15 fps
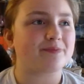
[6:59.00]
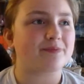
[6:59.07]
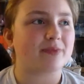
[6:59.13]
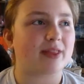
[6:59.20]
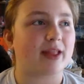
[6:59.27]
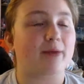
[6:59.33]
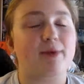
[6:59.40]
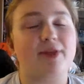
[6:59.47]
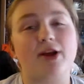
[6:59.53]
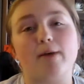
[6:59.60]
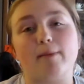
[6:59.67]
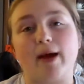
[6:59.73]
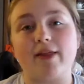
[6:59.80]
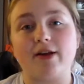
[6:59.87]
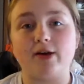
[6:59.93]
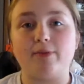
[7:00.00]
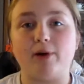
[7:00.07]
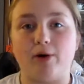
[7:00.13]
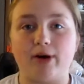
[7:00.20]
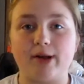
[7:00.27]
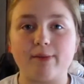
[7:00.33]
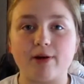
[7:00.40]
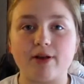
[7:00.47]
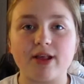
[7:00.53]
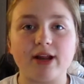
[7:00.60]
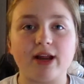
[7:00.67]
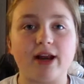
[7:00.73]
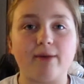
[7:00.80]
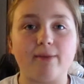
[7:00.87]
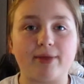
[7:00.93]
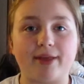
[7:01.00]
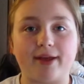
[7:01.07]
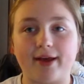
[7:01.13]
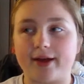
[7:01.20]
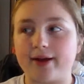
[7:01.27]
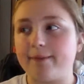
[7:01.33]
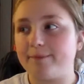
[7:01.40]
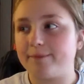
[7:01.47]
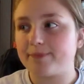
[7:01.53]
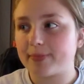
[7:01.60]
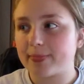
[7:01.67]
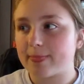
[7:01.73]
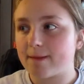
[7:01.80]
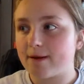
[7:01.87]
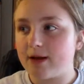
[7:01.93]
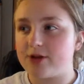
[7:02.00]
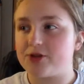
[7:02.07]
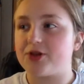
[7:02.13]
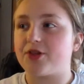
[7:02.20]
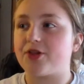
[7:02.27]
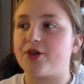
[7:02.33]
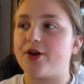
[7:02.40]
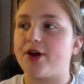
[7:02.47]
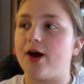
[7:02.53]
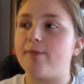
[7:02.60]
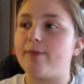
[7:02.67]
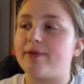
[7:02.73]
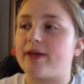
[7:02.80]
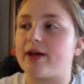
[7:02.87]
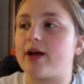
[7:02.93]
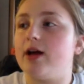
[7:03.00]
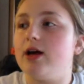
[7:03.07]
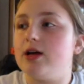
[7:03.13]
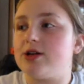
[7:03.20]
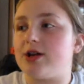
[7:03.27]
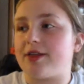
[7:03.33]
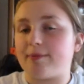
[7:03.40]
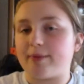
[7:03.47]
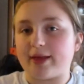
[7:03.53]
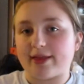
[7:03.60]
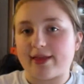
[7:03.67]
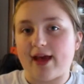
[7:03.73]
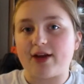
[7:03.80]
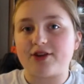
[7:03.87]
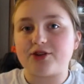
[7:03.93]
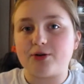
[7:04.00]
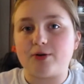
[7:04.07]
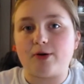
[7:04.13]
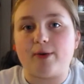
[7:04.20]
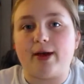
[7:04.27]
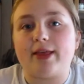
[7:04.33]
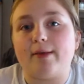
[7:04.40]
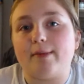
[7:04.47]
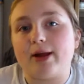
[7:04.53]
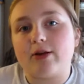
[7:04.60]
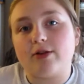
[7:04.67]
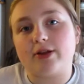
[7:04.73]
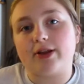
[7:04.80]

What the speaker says: like, we saw My Little Pony person, and it was like, she stood up and like she had something attached to her waist that made her look